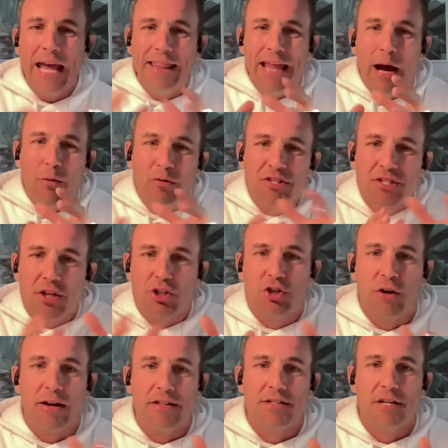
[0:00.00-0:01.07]
And that was the
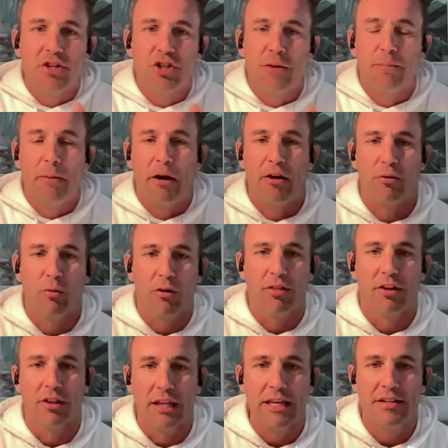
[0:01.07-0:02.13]
transition period where
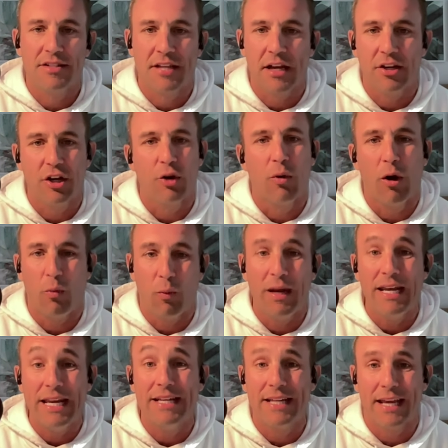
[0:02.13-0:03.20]
the league said, you know what,
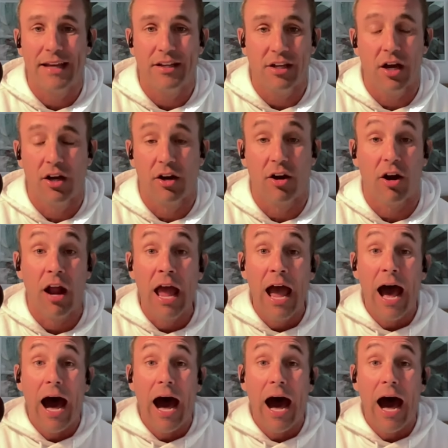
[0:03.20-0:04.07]
we need to get younger.